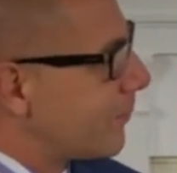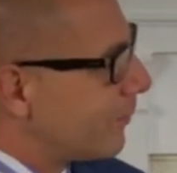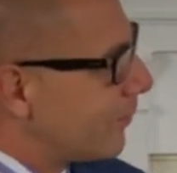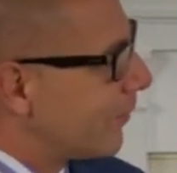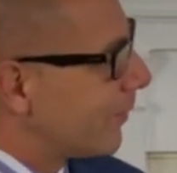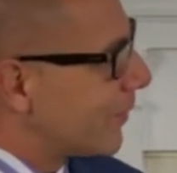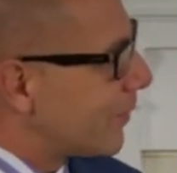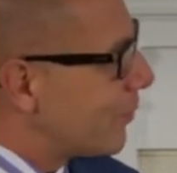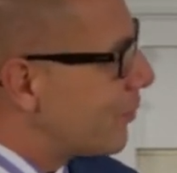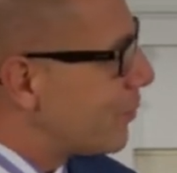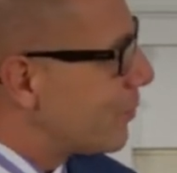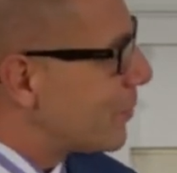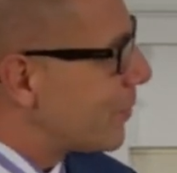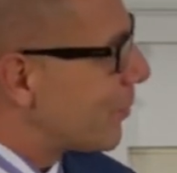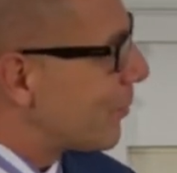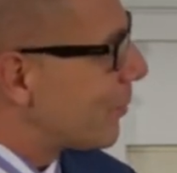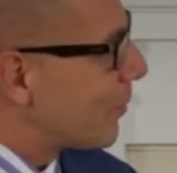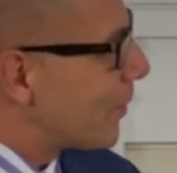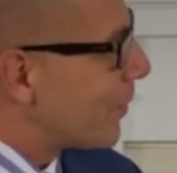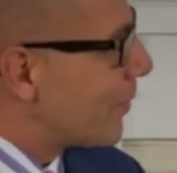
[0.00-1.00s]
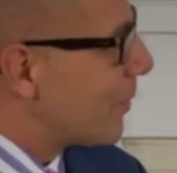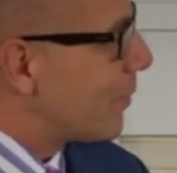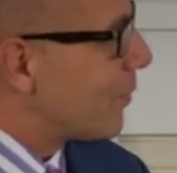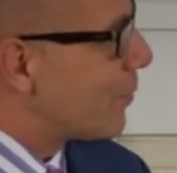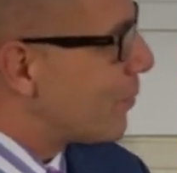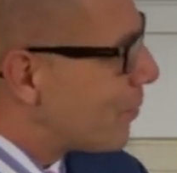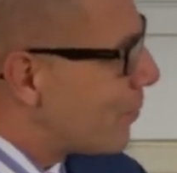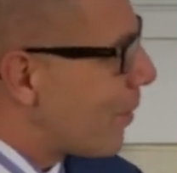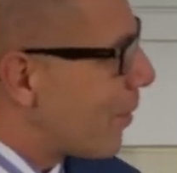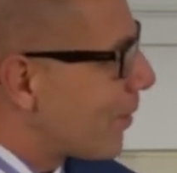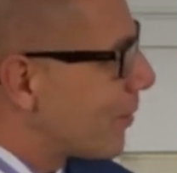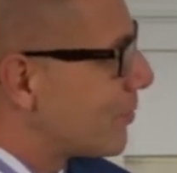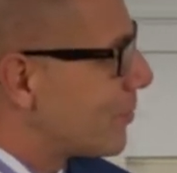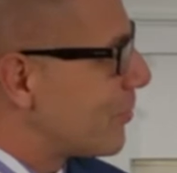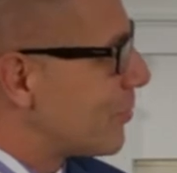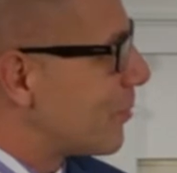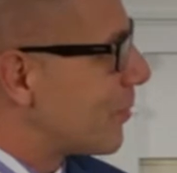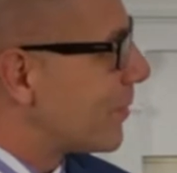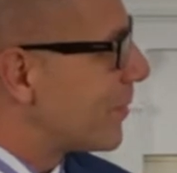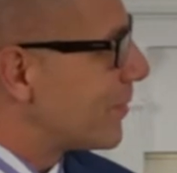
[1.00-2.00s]
really, who you know, who are
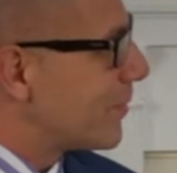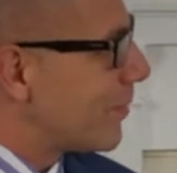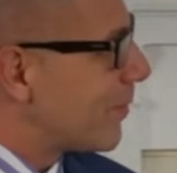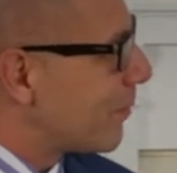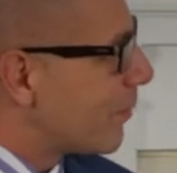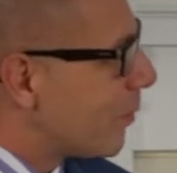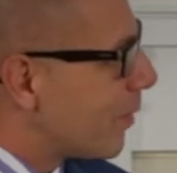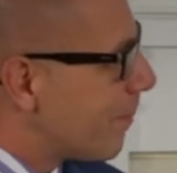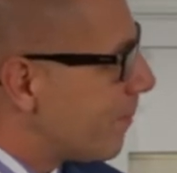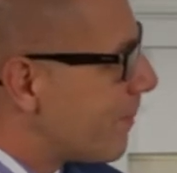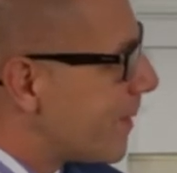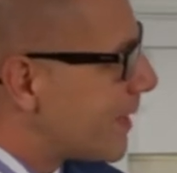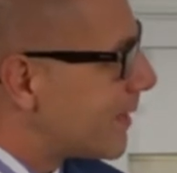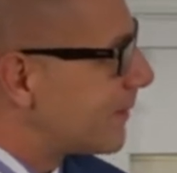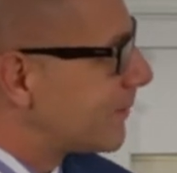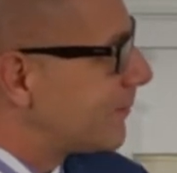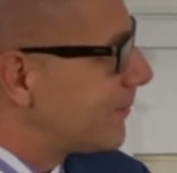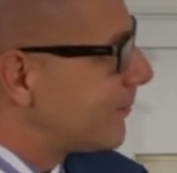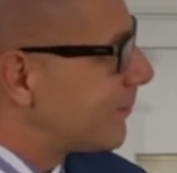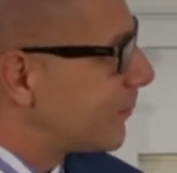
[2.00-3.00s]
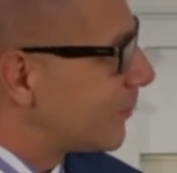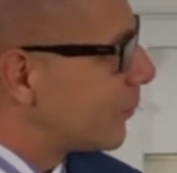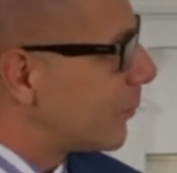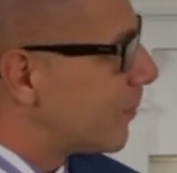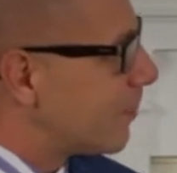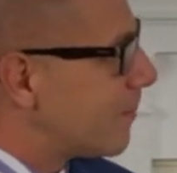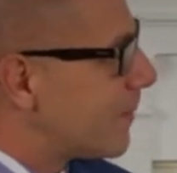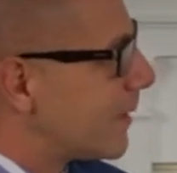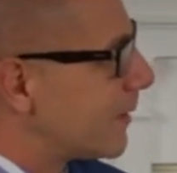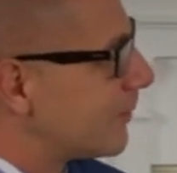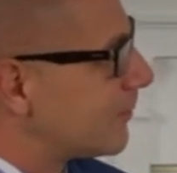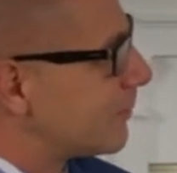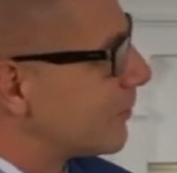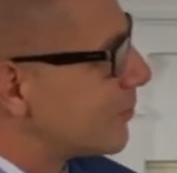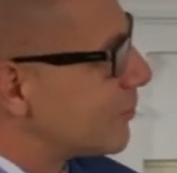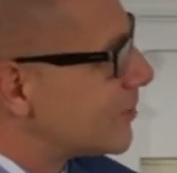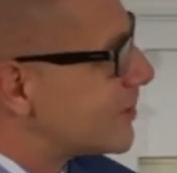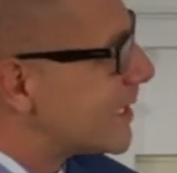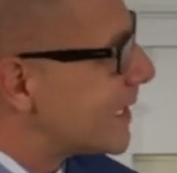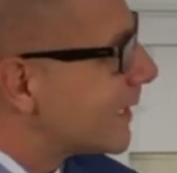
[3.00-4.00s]
you? What you know, what makes what makes
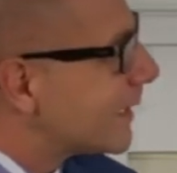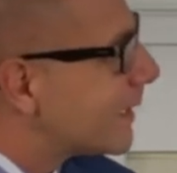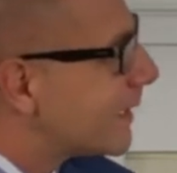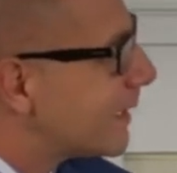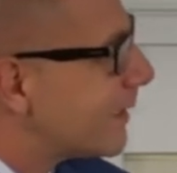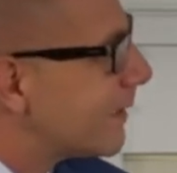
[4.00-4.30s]
you tick?